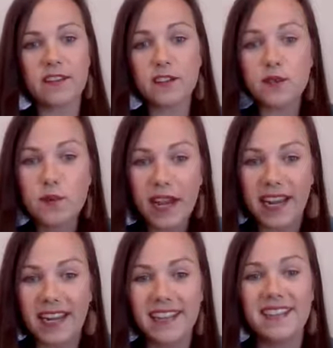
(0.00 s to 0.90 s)
There's a
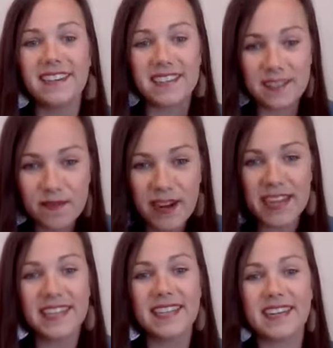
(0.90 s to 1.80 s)
way. There is a way
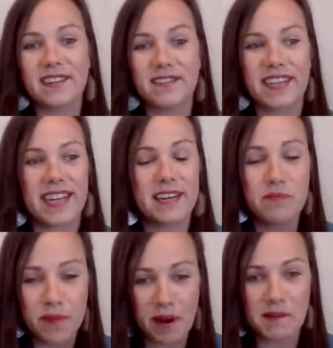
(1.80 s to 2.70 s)
to get out of it. I
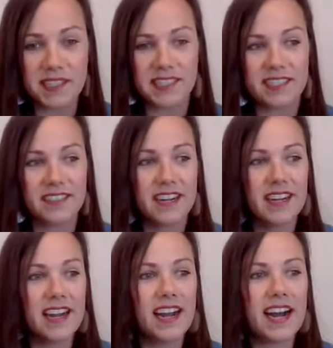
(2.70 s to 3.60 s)
promise you.
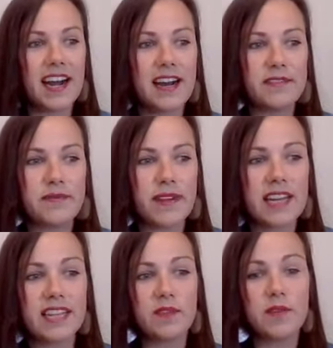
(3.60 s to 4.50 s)
And
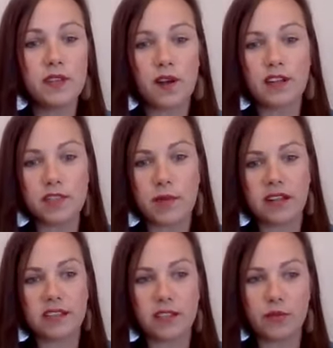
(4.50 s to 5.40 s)
then we launched
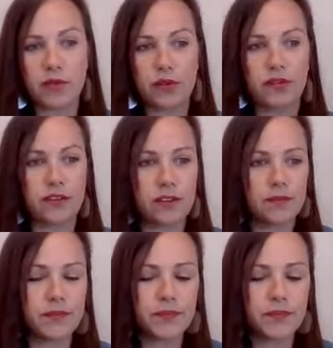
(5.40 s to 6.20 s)
Balanced and Beautiful.